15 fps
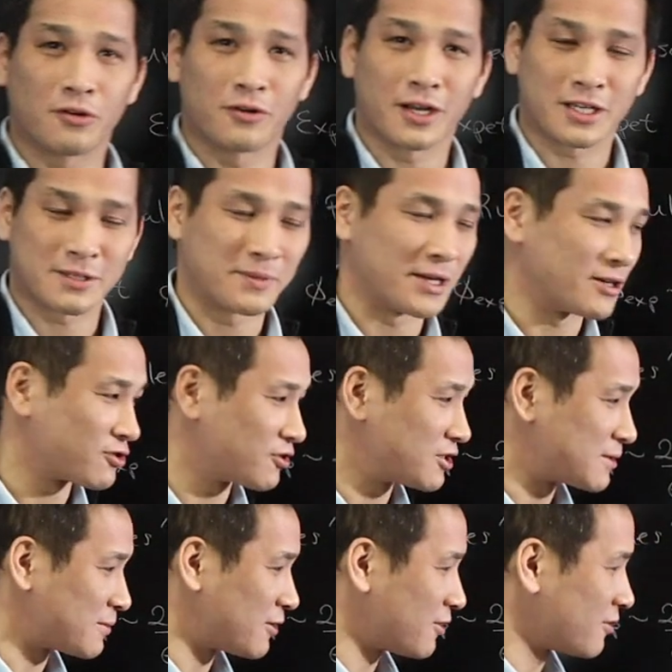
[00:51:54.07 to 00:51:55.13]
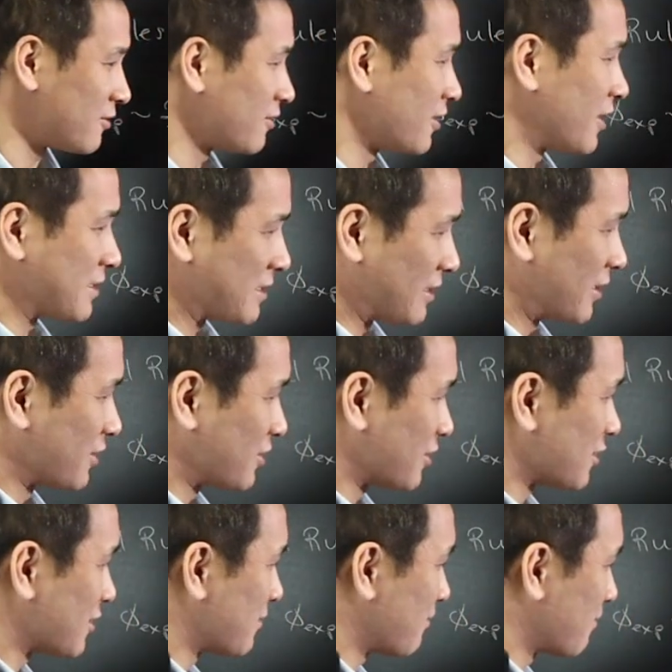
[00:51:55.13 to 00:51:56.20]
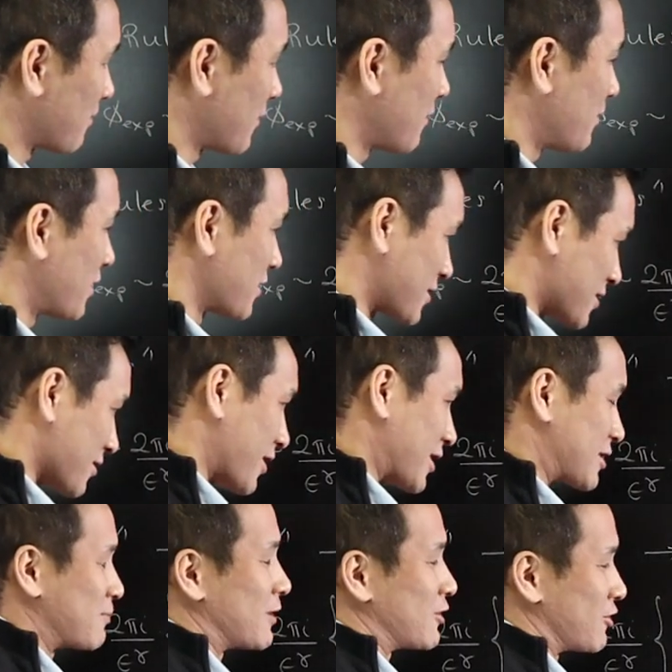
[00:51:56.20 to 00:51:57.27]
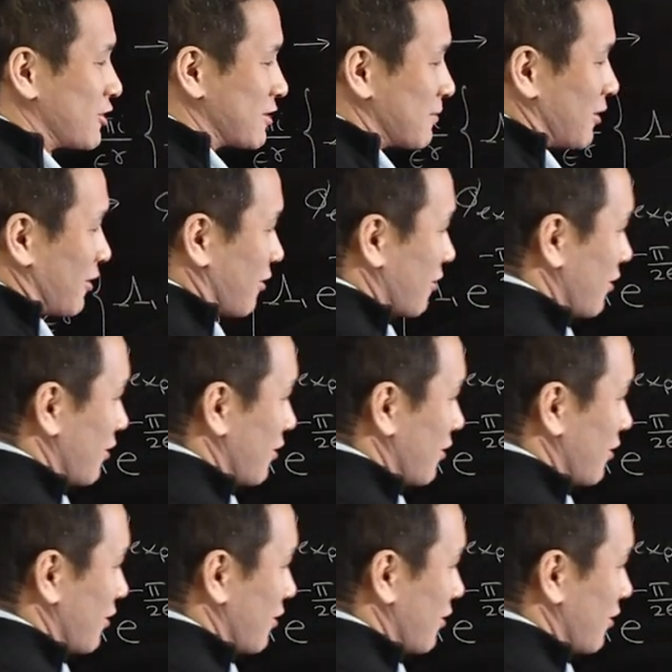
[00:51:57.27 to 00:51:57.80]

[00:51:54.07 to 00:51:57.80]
exponentially small oscillations, because it's not exponentially small